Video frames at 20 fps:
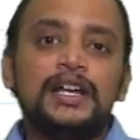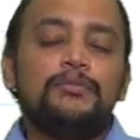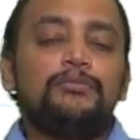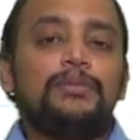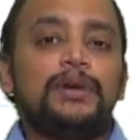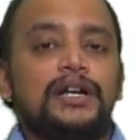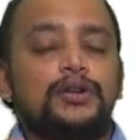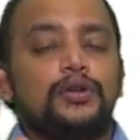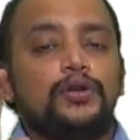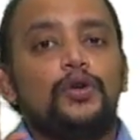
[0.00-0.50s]

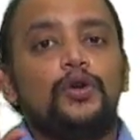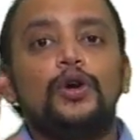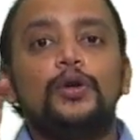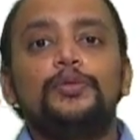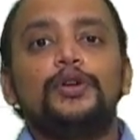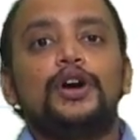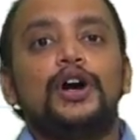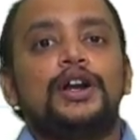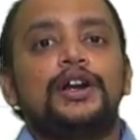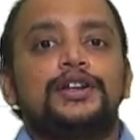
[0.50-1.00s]
but hope
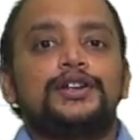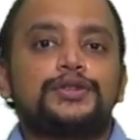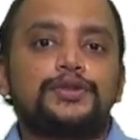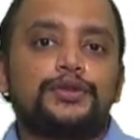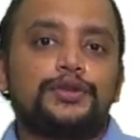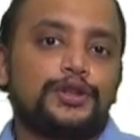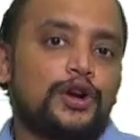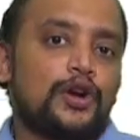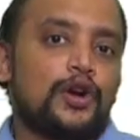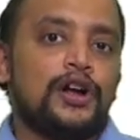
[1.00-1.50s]
you
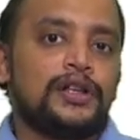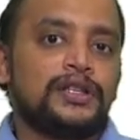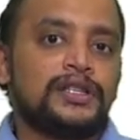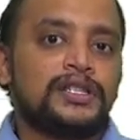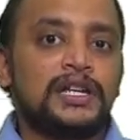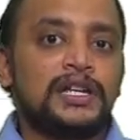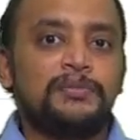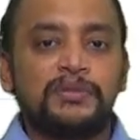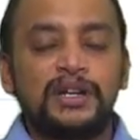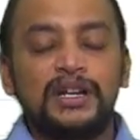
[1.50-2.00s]
understood the
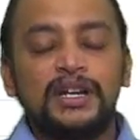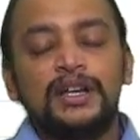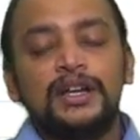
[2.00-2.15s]
concept.